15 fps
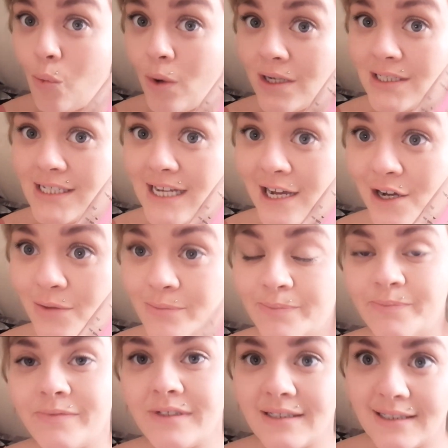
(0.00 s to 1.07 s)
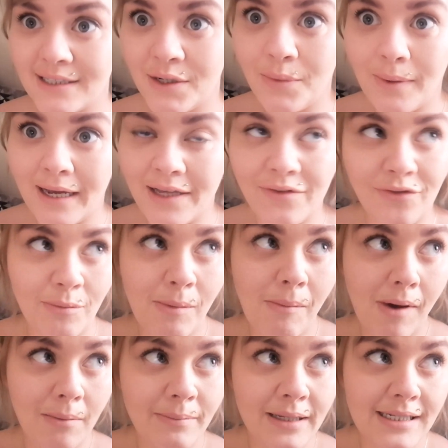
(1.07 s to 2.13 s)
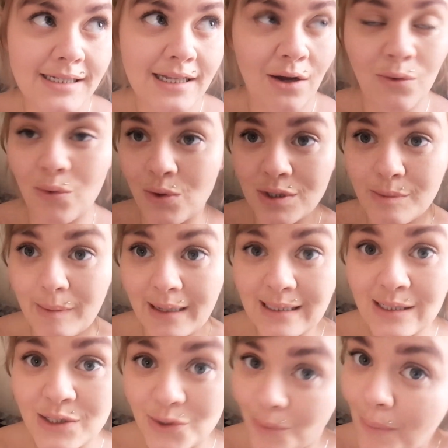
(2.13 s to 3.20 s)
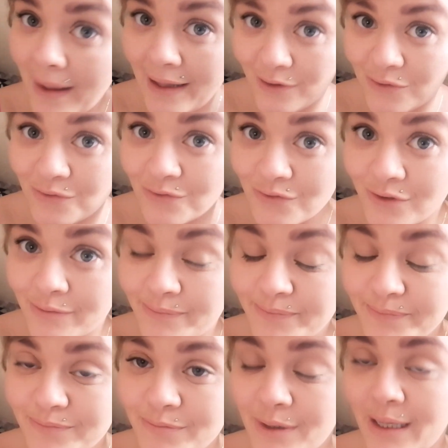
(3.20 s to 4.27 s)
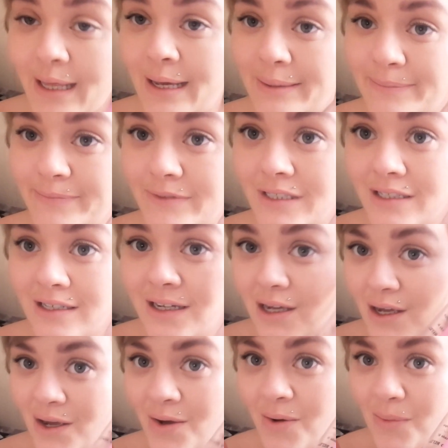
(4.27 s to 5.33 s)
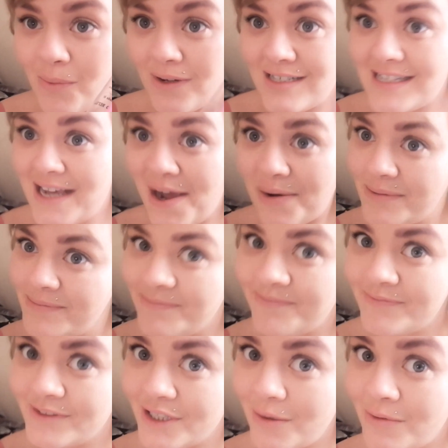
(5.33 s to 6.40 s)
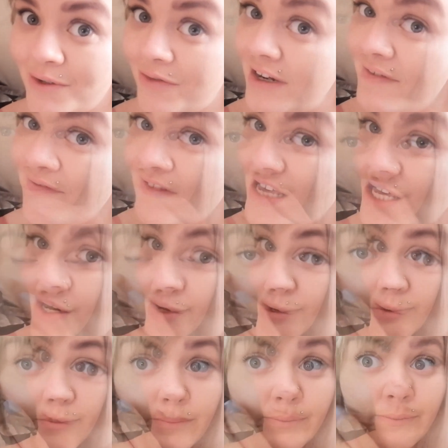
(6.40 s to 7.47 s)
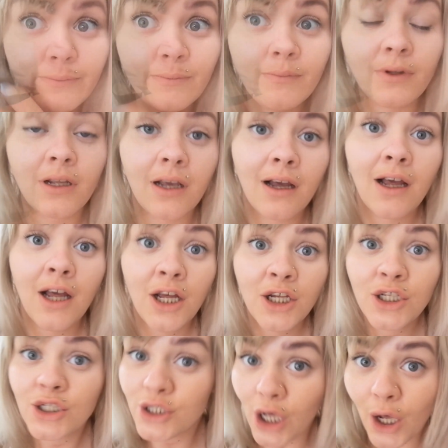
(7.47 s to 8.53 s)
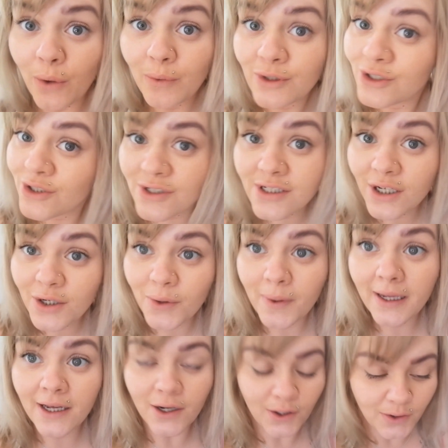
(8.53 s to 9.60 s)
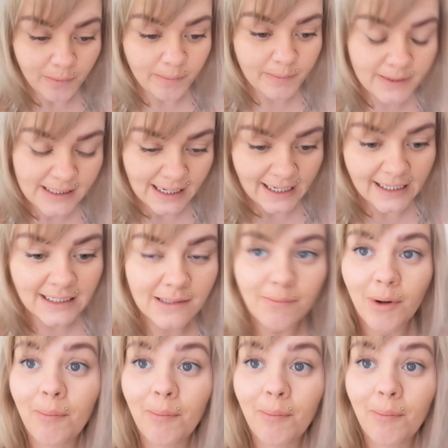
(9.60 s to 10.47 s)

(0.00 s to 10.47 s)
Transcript: One down, still waiting for my mum. It's now 12:15. But yeah, one down, time to refill. So just a quick update.